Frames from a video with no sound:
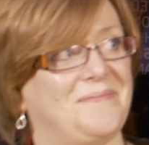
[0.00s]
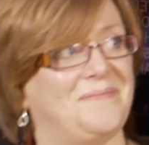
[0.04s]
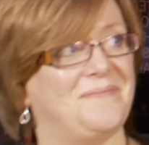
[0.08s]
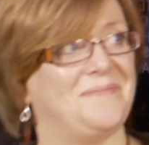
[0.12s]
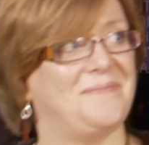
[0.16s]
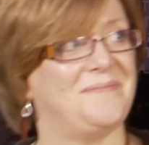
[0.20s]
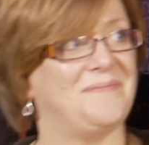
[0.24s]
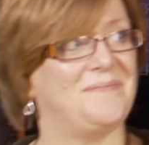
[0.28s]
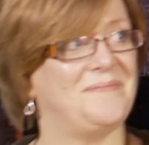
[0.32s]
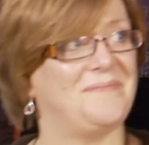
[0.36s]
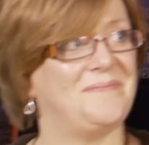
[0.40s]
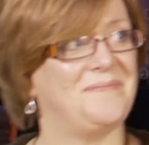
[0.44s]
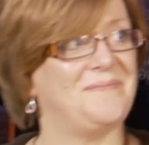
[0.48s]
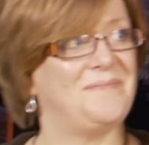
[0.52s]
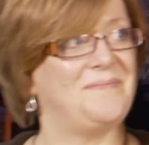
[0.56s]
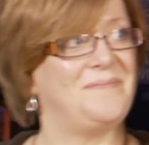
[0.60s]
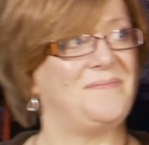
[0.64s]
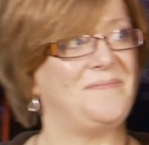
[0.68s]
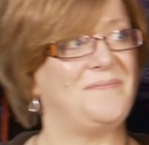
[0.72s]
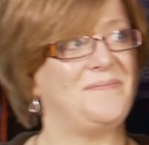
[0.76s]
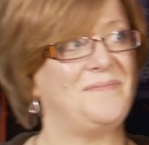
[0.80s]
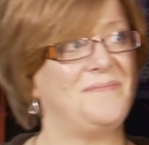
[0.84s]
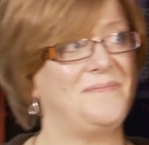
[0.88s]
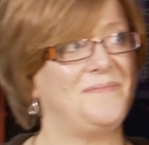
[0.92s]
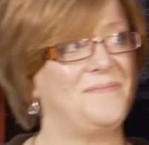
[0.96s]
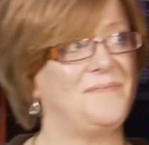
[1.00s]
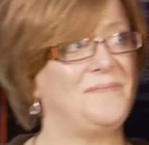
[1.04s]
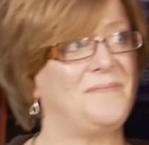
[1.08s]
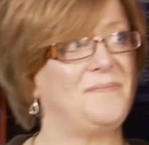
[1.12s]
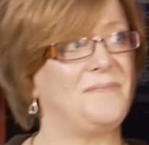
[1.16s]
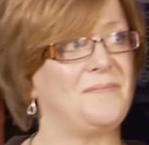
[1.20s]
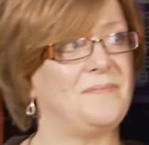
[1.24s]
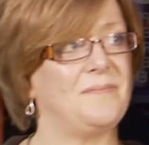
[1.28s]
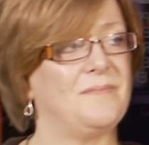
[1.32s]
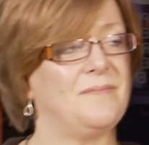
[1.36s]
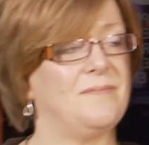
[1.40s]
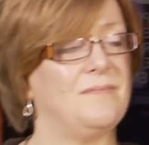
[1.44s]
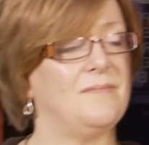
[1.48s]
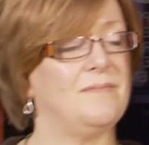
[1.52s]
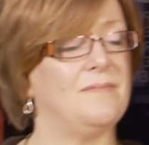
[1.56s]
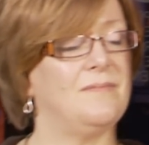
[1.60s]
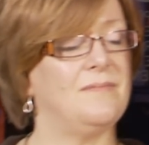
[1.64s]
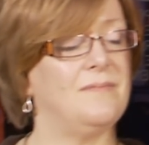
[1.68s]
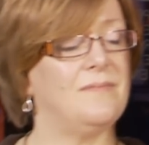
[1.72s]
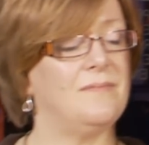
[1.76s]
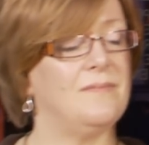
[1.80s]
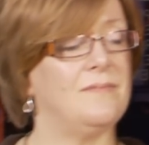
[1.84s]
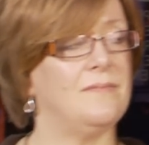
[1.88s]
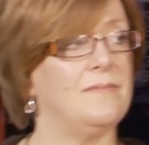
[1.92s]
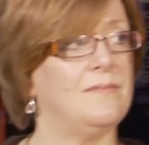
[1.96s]

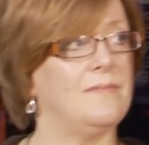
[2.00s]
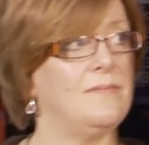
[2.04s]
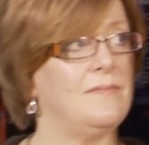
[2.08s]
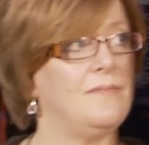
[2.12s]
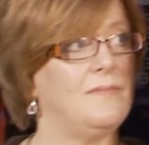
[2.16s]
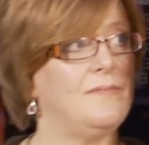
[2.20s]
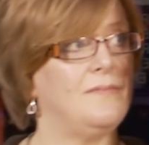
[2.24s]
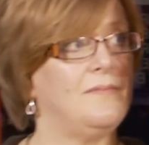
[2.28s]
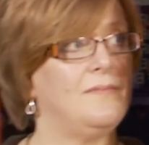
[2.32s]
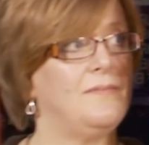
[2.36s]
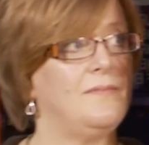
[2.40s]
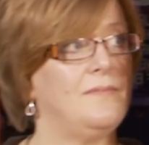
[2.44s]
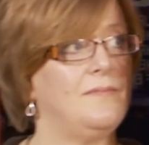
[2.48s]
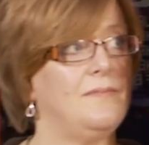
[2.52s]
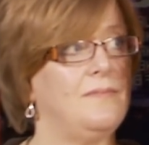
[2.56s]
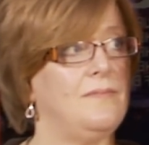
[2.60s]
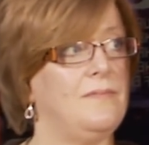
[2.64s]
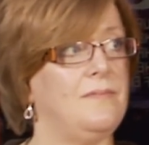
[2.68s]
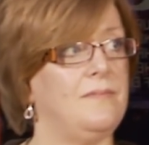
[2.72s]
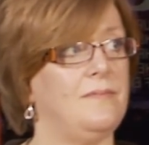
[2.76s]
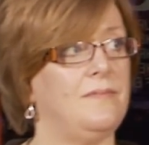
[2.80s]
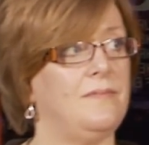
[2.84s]
[no speech]